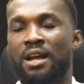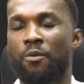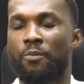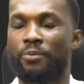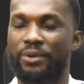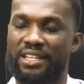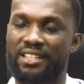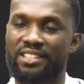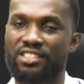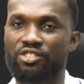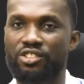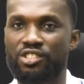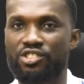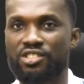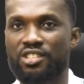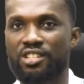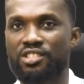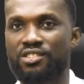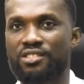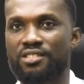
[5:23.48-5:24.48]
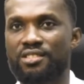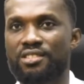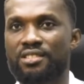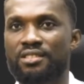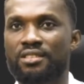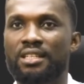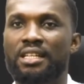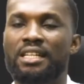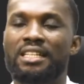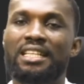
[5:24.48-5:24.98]
Now, prehistoric
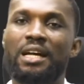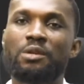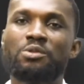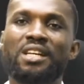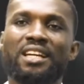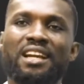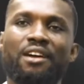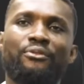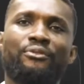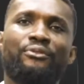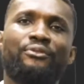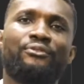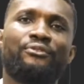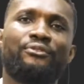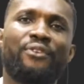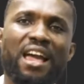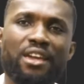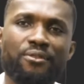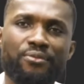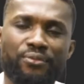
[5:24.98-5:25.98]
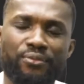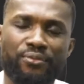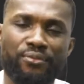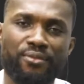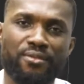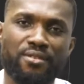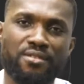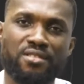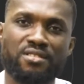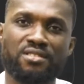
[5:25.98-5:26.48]
stages. Now, there are five
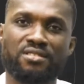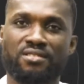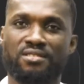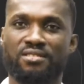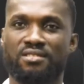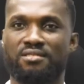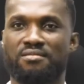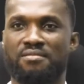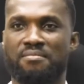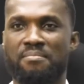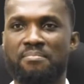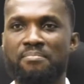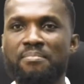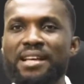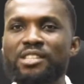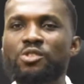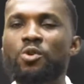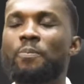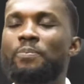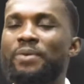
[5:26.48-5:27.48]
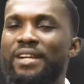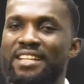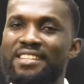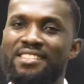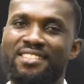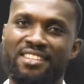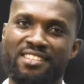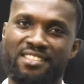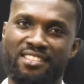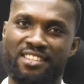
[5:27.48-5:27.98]
major
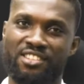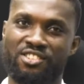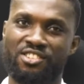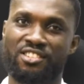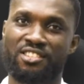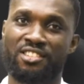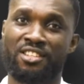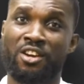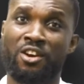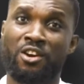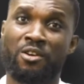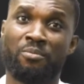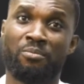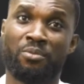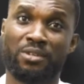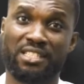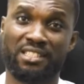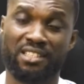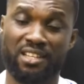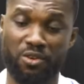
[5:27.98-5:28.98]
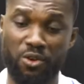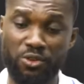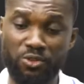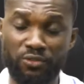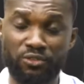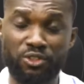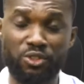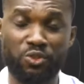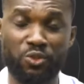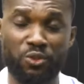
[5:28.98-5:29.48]
prehistoric stages, but in the
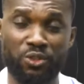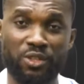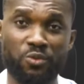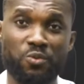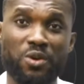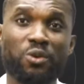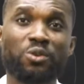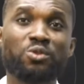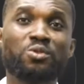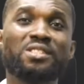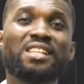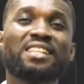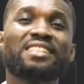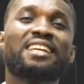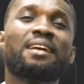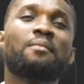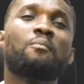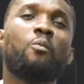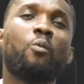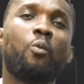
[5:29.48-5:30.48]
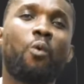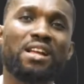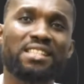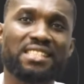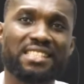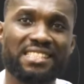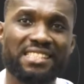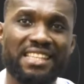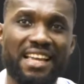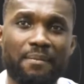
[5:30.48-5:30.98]
course of this study, we're going to take them
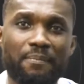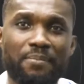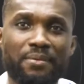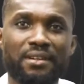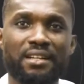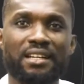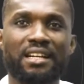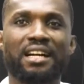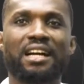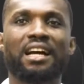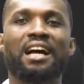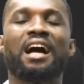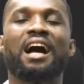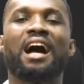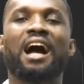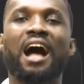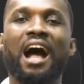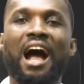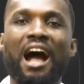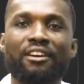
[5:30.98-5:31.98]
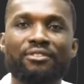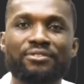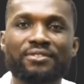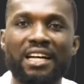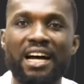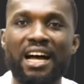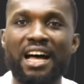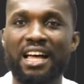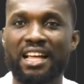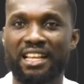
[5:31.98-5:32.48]
one step
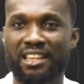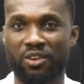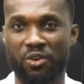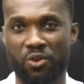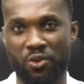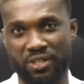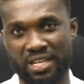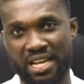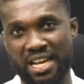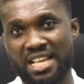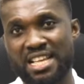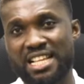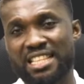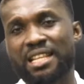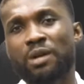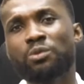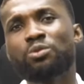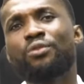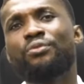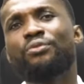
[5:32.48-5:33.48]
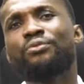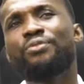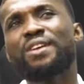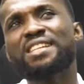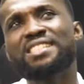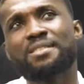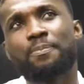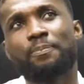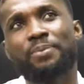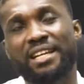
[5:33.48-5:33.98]
after the other. Now, the
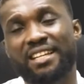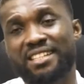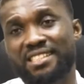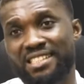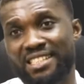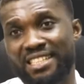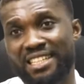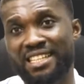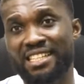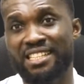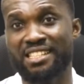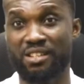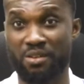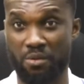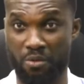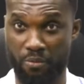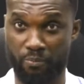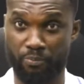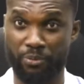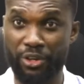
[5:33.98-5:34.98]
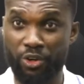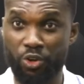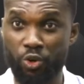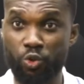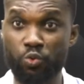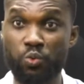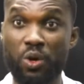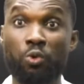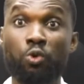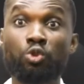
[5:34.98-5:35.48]
first prehistory
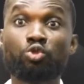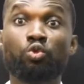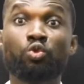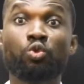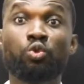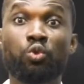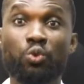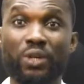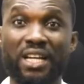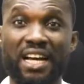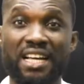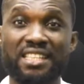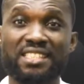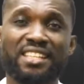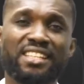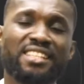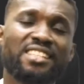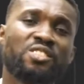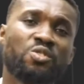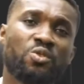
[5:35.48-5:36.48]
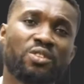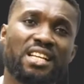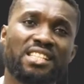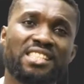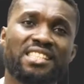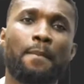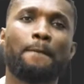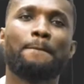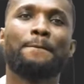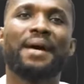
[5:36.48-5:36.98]
period we're going to look at is known
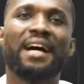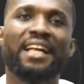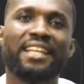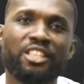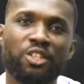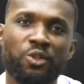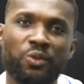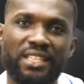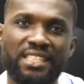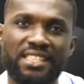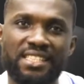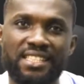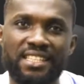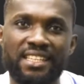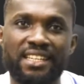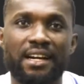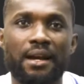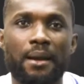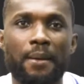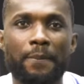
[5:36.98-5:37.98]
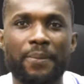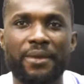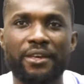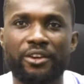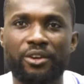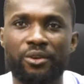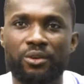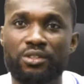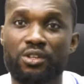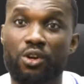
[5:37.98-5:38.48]
as the Paleolithic
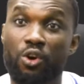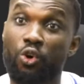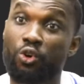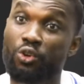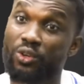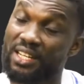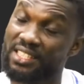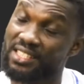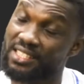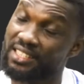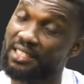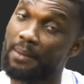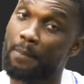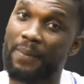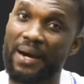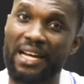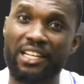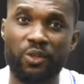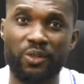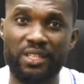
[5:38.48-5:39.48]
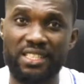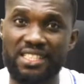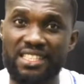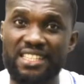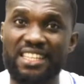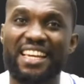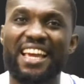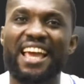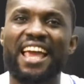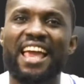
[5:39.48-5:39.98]
period, or you can say the
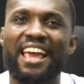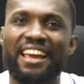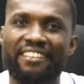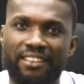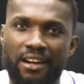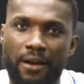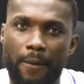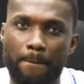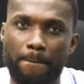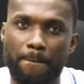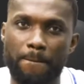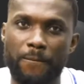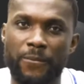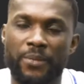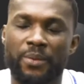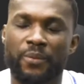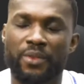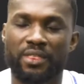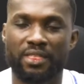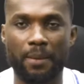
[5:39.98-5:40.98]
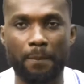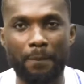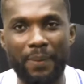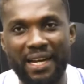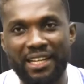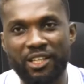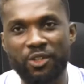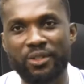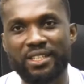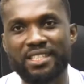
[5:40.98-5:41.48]
Paleolithic era. The
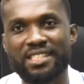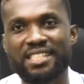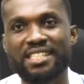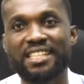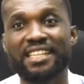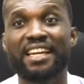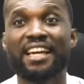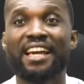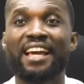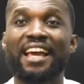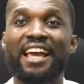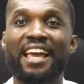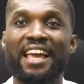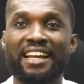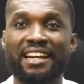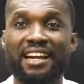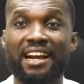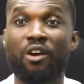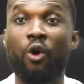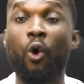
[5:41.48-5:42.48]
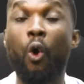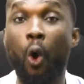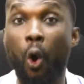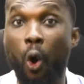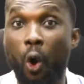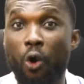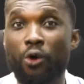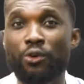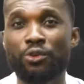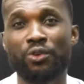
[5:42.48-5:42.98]
Paleolithic era,
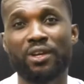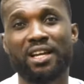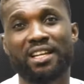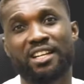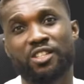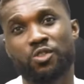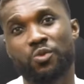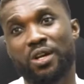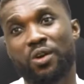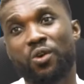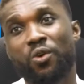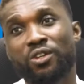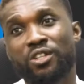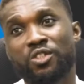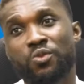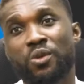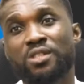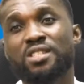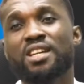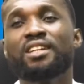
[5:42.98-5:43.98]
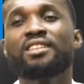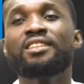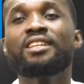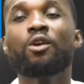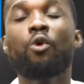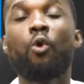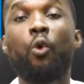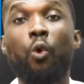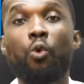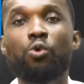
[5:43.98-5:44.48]
or you can actually call it what?
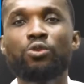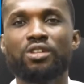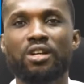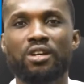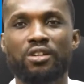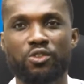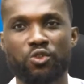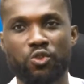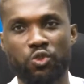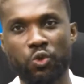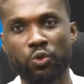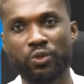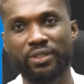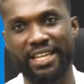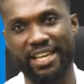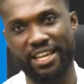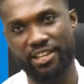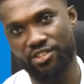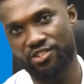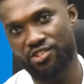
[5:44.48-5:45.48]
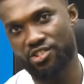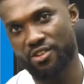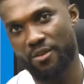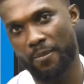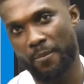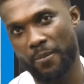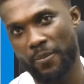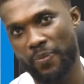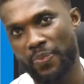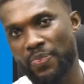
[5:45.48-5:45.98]
The Old Stone
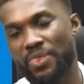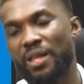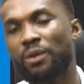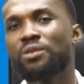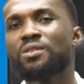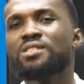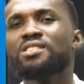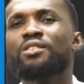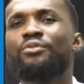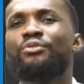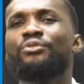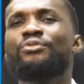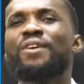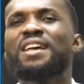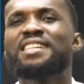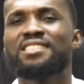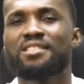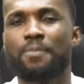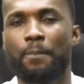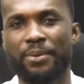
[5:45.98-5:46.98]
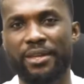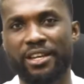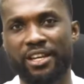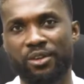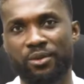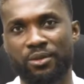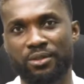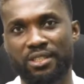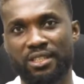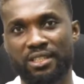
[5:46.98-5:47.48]
Age. Now, this is the first
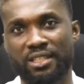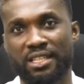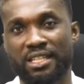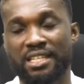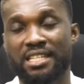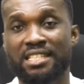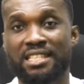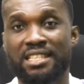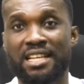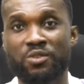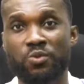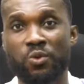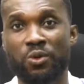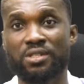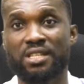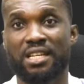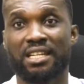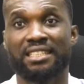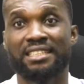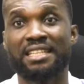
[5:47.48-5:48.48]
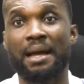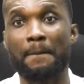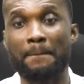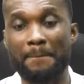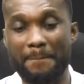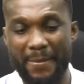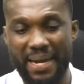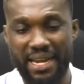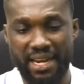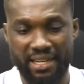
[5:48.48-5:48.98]
period that was the
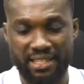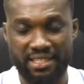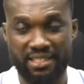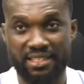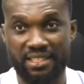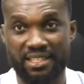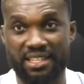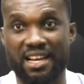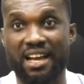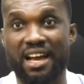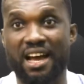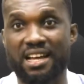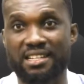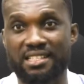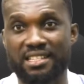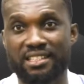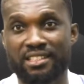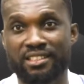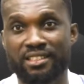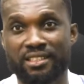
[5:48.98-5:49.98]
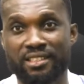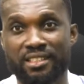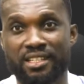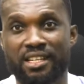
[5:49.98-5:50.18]
man had.